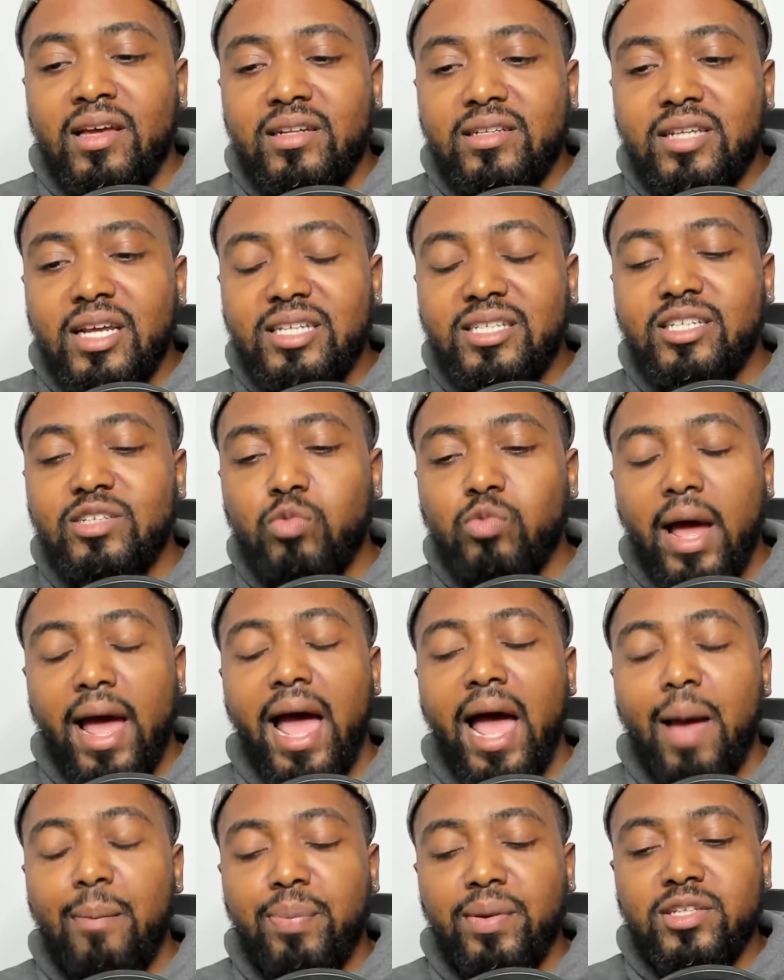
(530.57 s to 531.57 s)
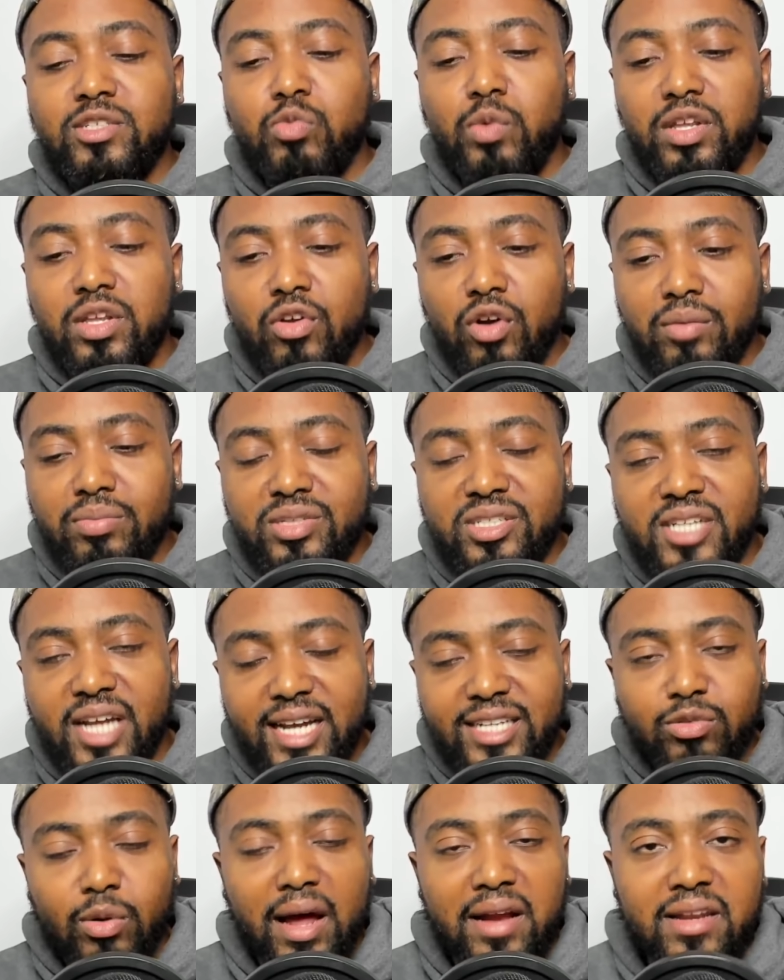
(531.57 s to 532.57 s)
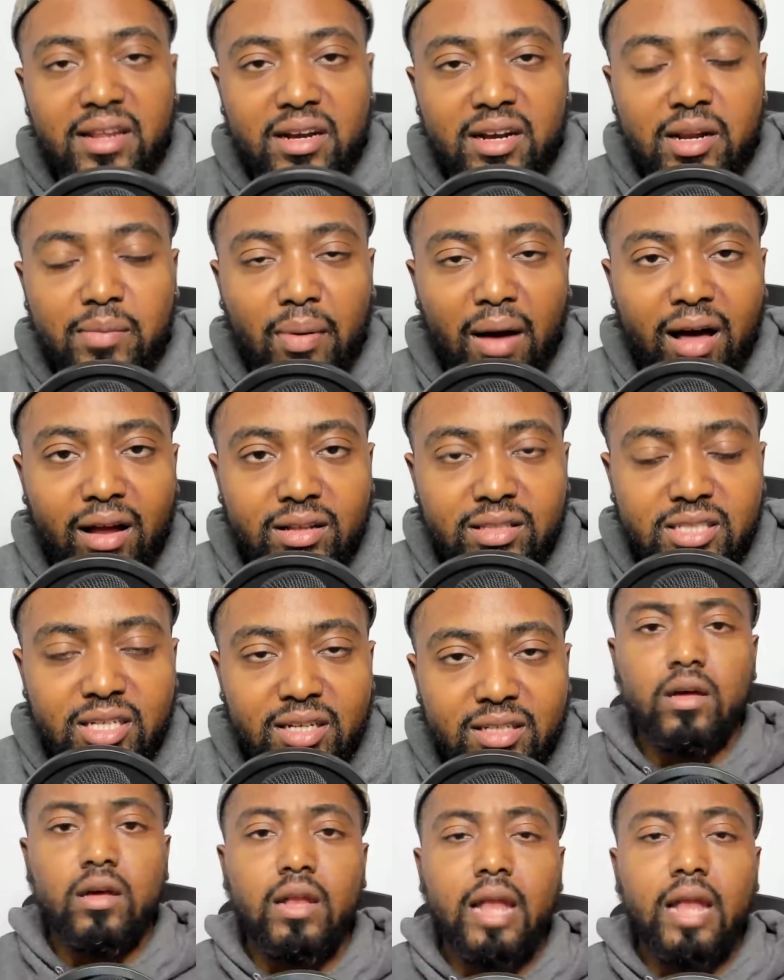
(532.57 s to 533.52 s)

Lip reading: this is what happens when you're obsessed with identity politics.